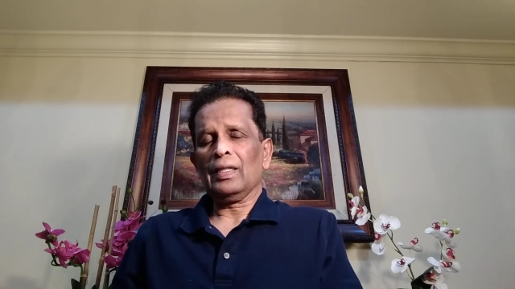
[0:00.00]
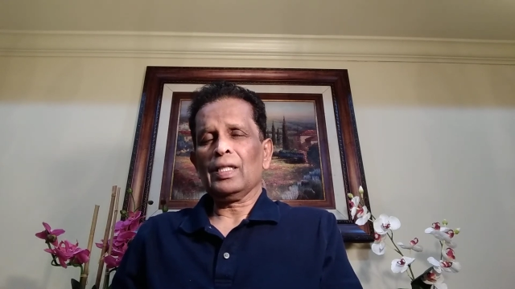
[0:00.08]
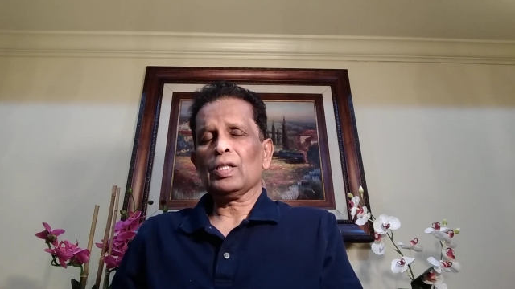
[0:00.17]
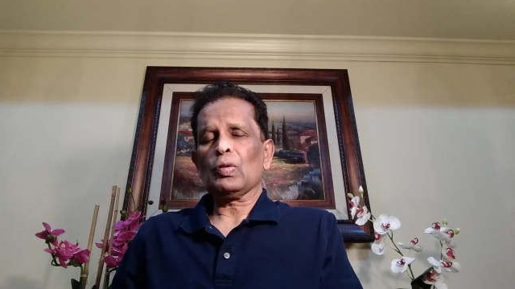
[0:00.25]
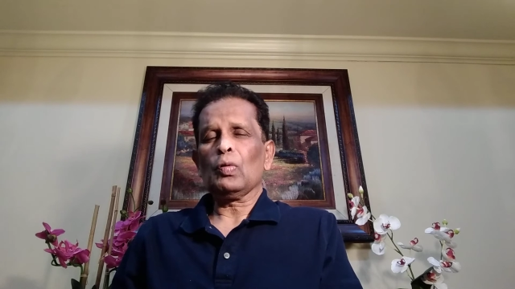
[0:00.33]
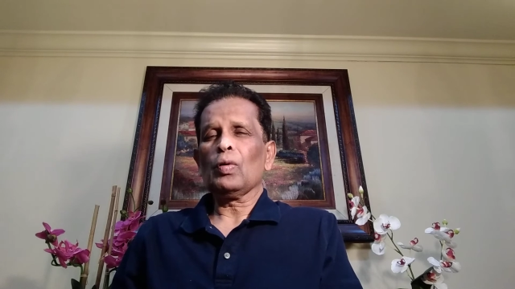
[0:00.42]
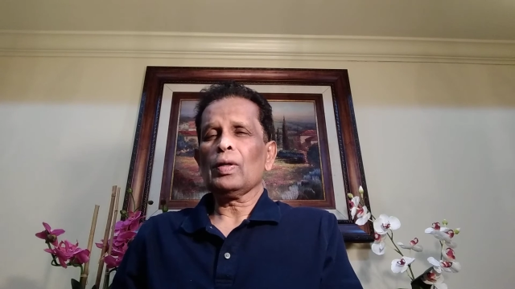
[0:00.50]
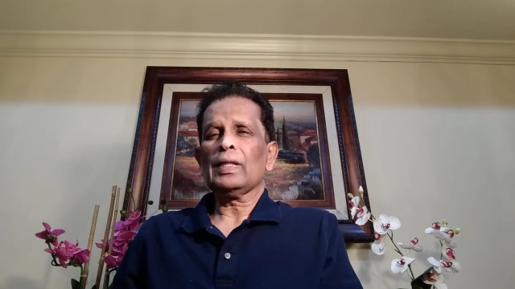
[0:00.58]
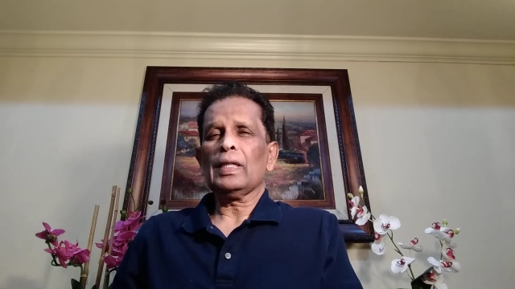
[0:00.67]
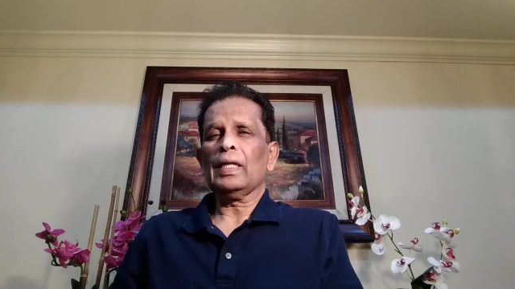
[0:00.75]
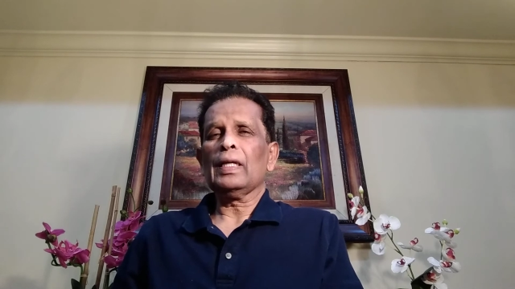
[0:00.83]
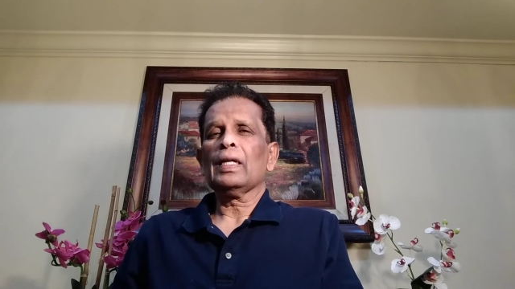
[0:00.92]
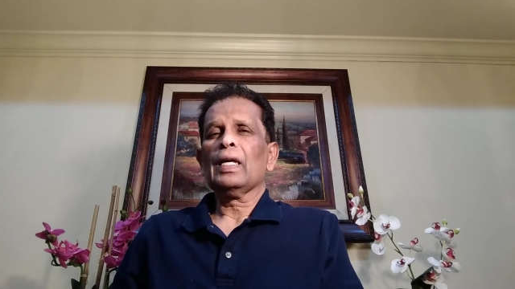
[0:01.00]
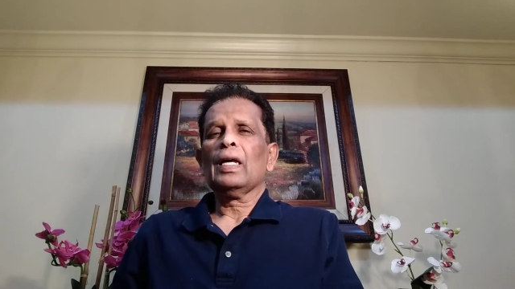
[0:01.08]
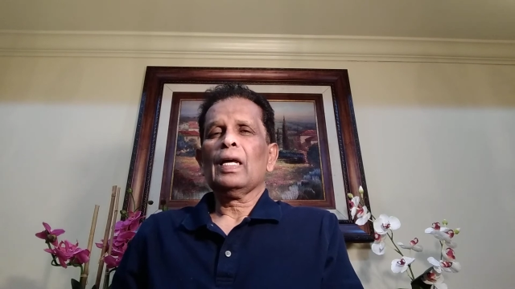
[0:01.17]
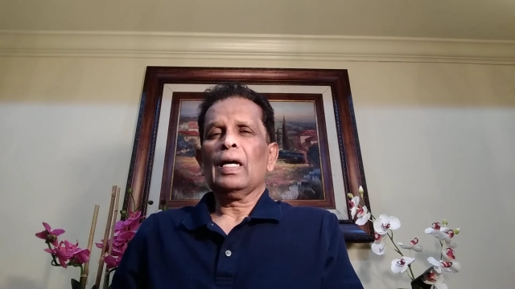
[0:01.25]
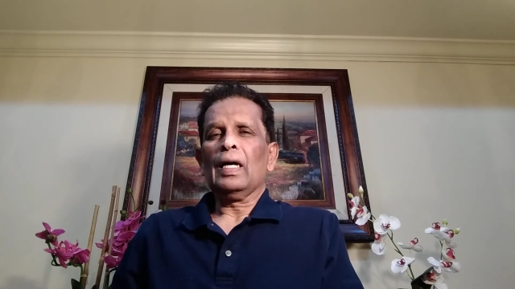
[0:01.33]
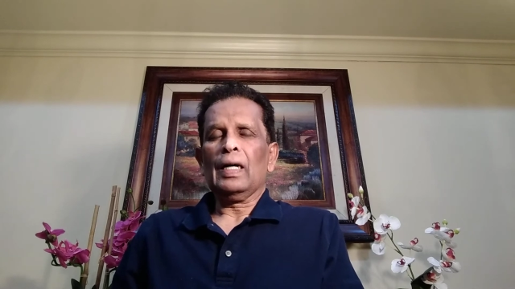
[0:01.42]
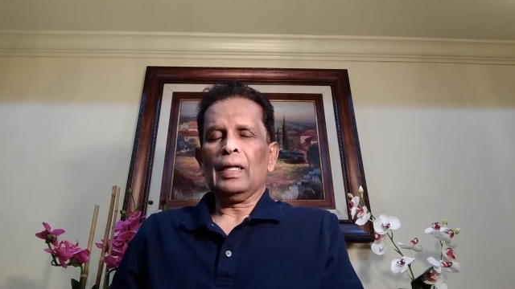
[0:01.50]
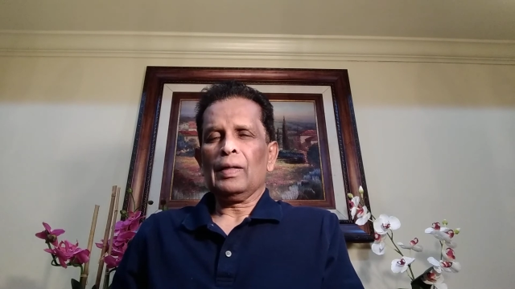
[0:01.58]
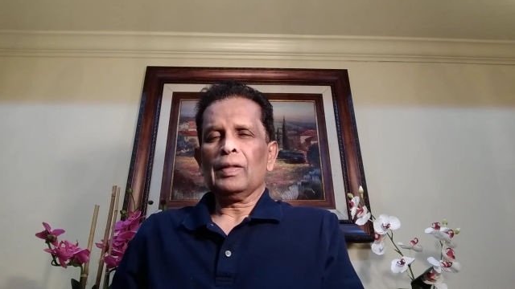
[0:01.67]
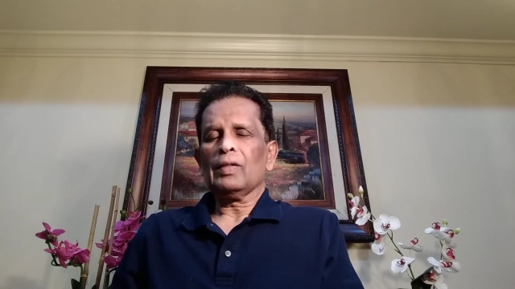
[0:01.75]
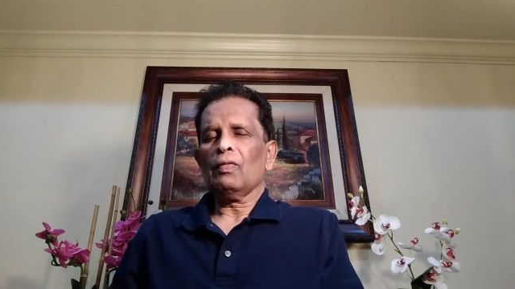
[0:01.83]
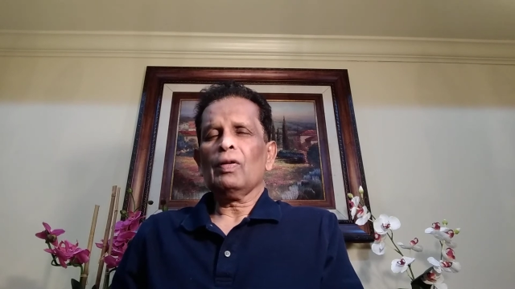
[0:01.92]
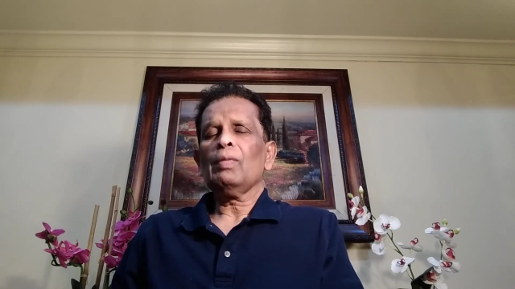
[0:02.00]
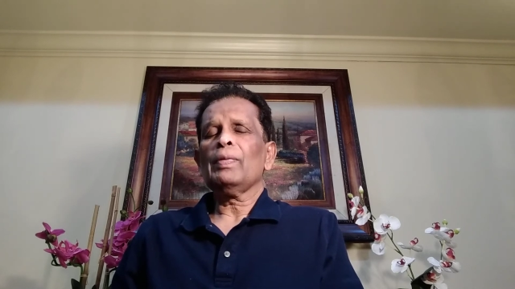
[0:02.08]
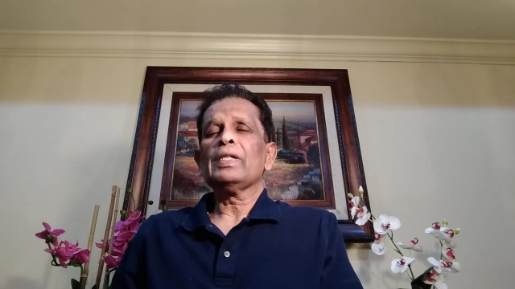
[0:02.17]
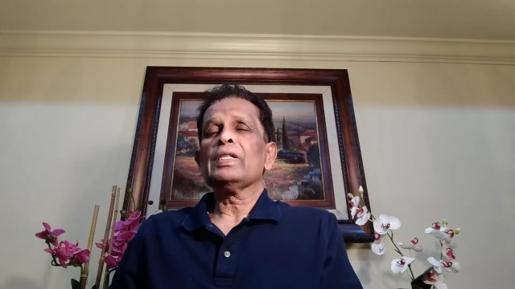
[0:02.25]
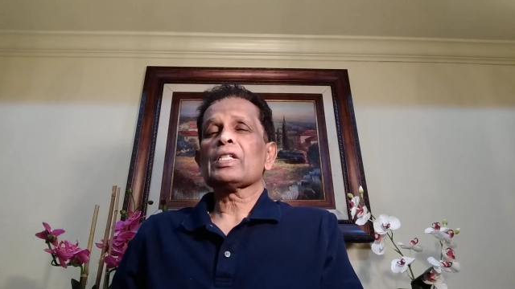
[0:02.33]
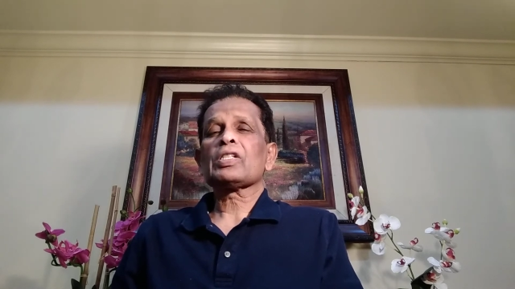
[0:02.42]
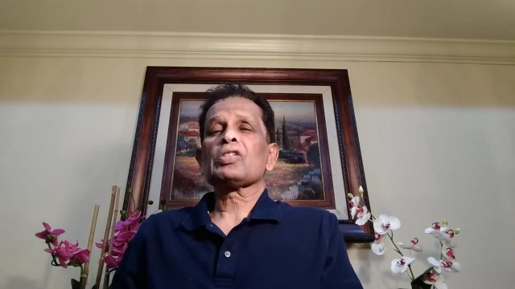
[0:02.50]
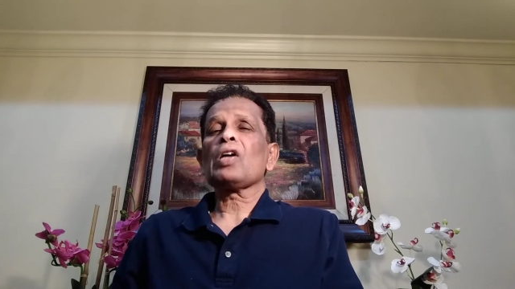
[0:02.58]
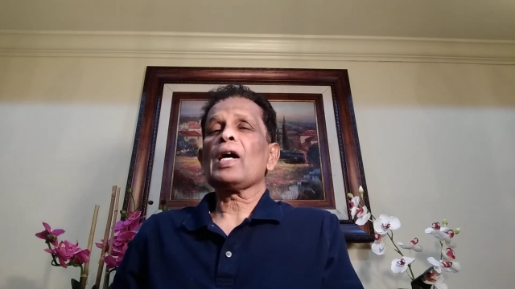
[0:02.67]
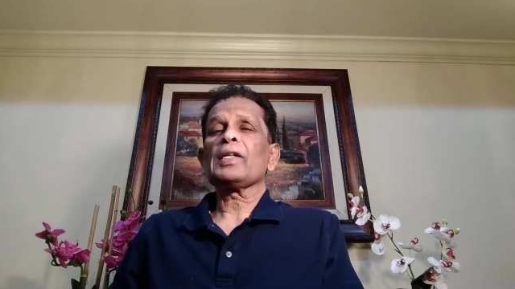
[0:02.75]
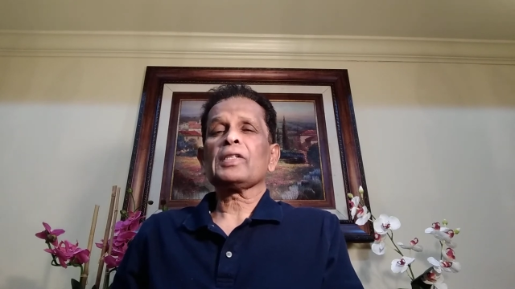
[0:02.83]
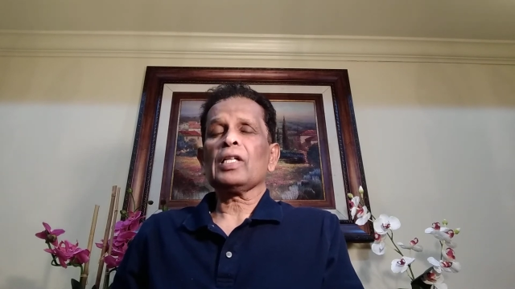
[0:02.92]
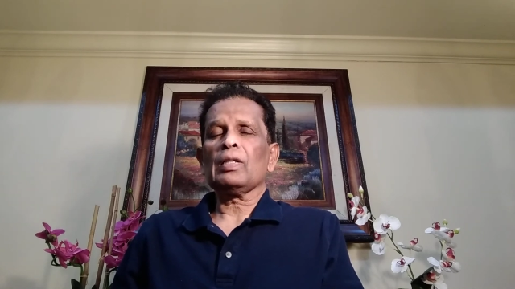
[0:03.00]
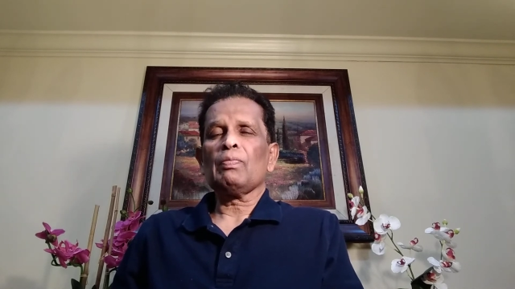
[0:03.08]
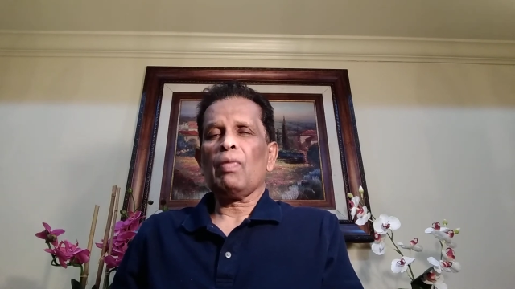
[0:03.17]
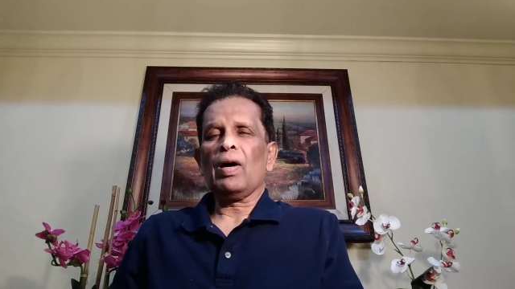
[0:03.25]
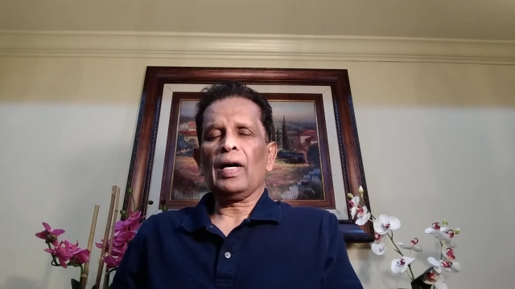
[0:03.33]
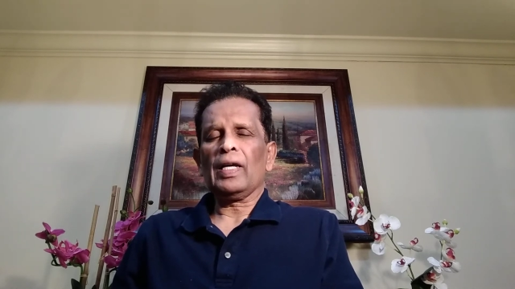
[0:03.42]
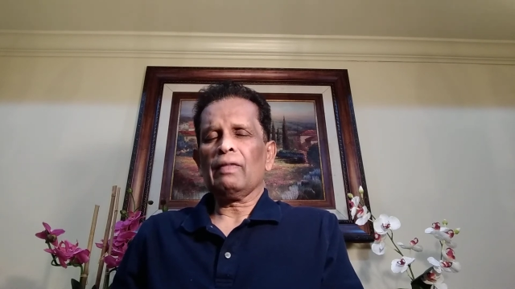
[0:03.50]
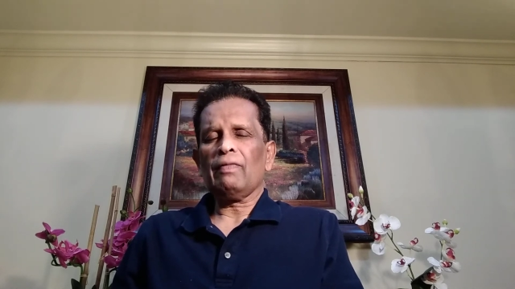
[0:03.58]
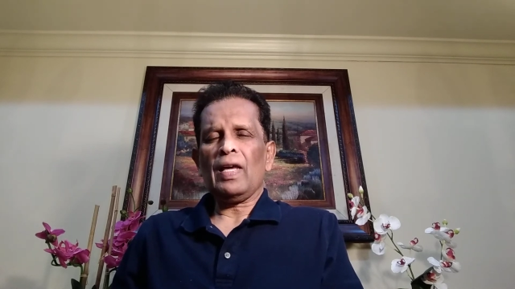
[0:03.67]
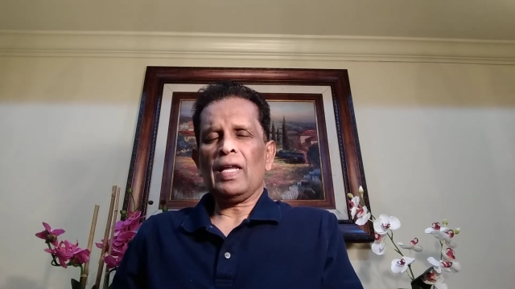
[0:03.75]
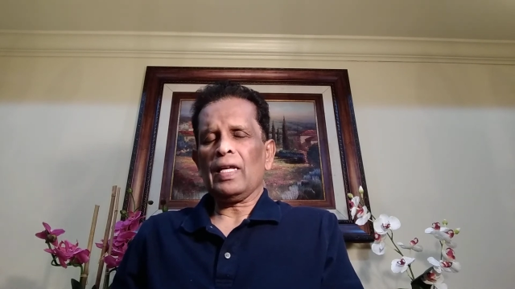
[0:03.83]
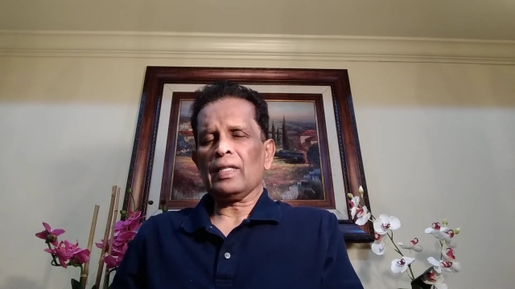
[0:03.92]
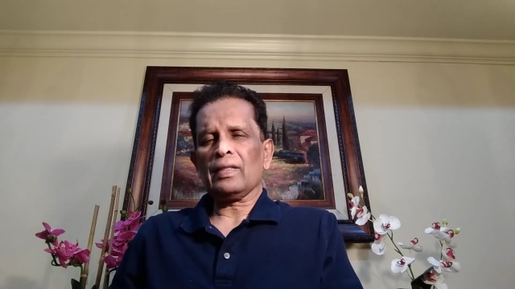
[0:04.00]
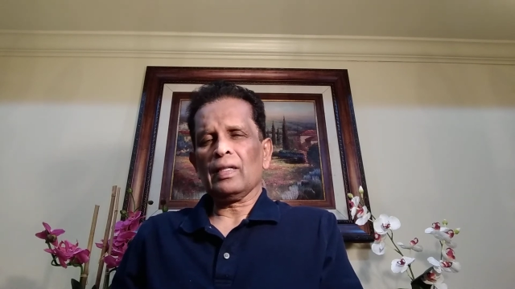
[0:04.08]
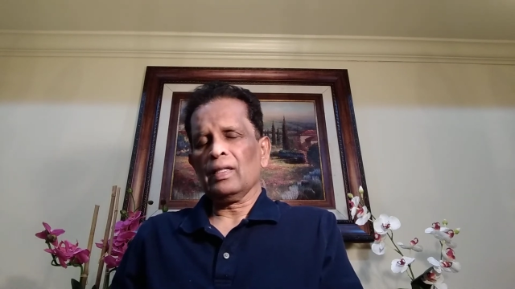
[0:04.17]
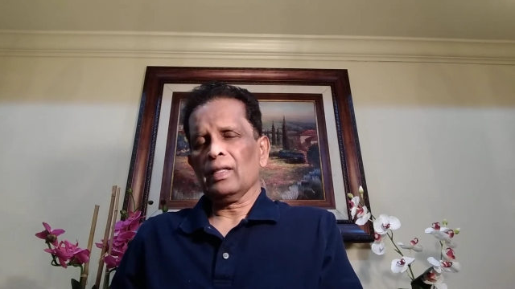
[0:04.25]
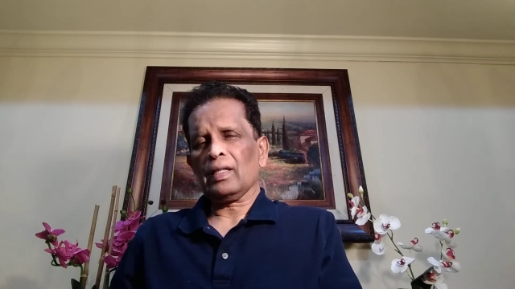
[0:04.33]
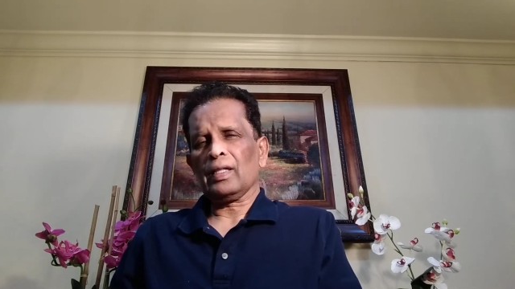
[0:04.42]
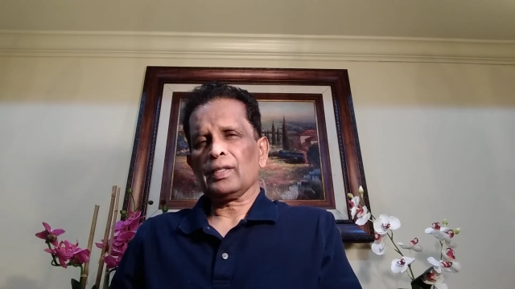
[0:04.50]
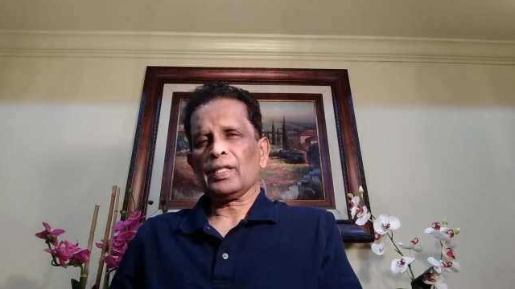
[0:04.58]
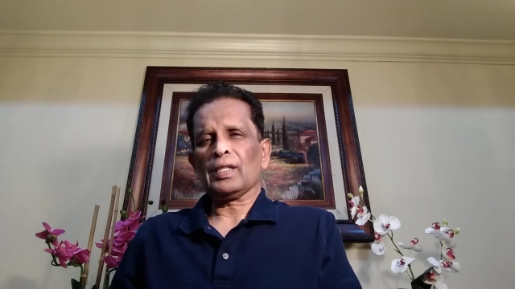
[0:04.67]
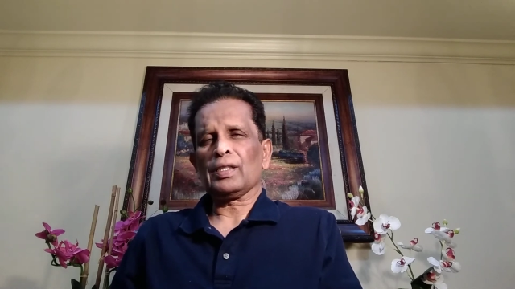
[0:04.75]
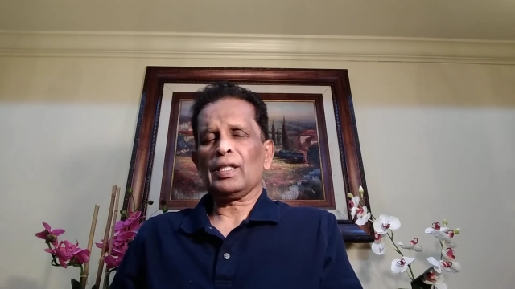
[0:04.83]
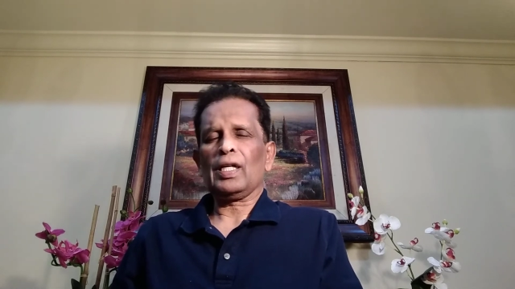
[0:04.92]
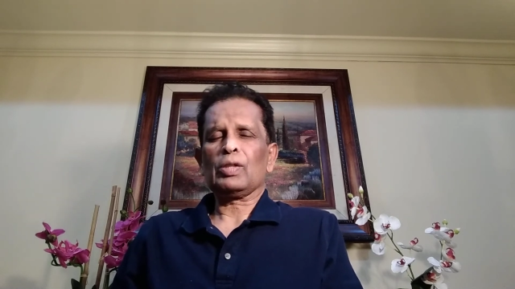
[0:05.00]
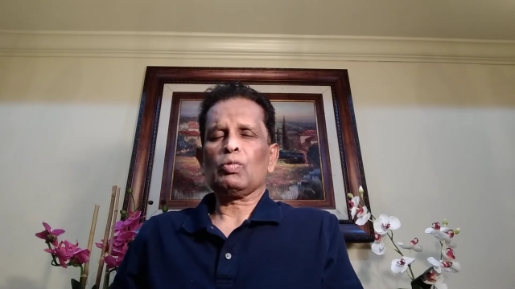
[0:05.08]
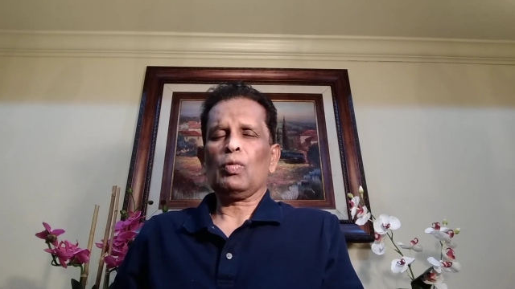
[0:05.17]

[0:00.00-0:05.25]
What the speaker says: is only it will be distorted by various ignorances that